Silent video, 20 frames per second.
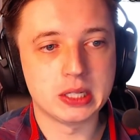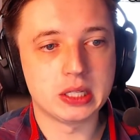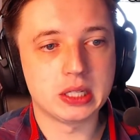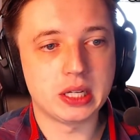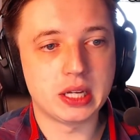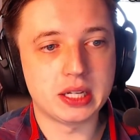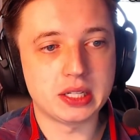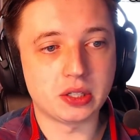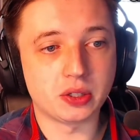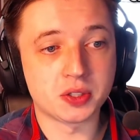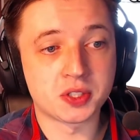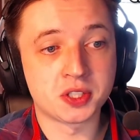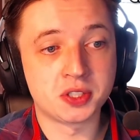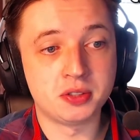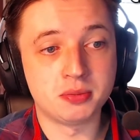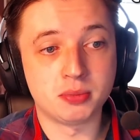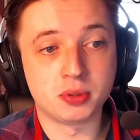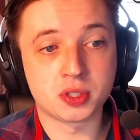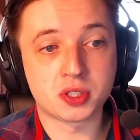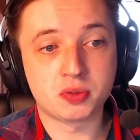and also the
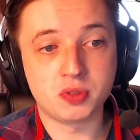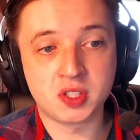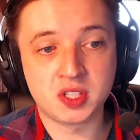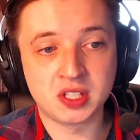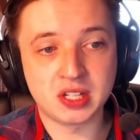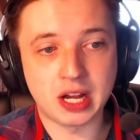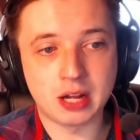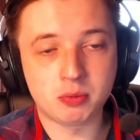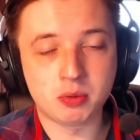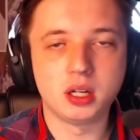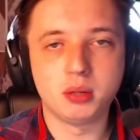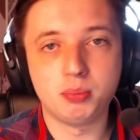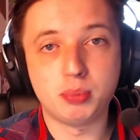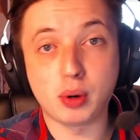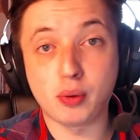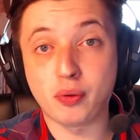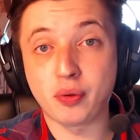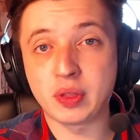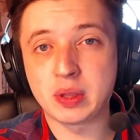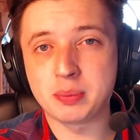most recent album.
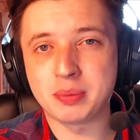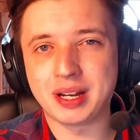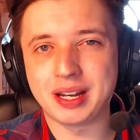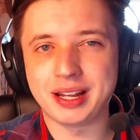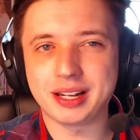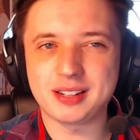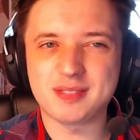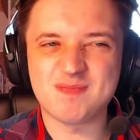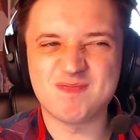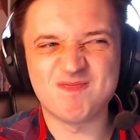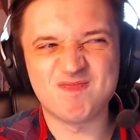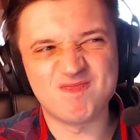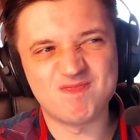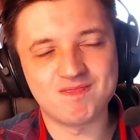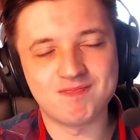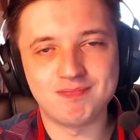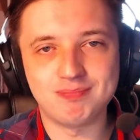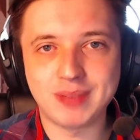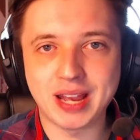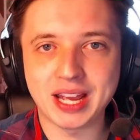Both of them are like mm,
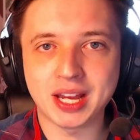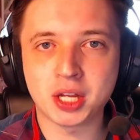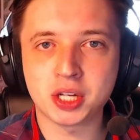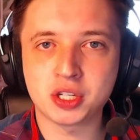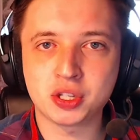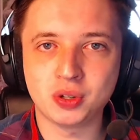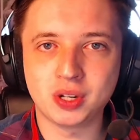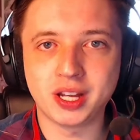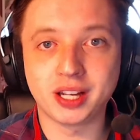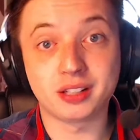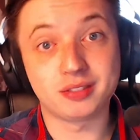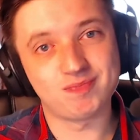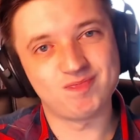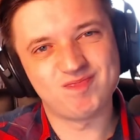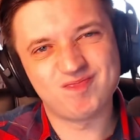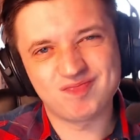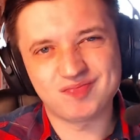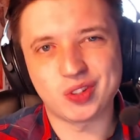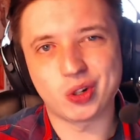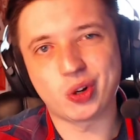meh to like
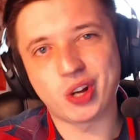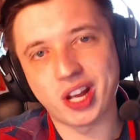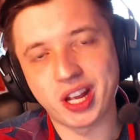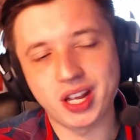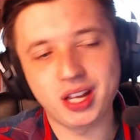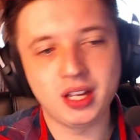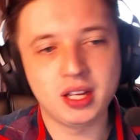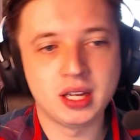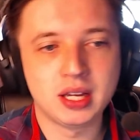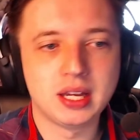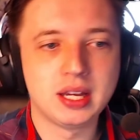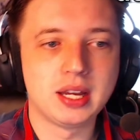mm, okay,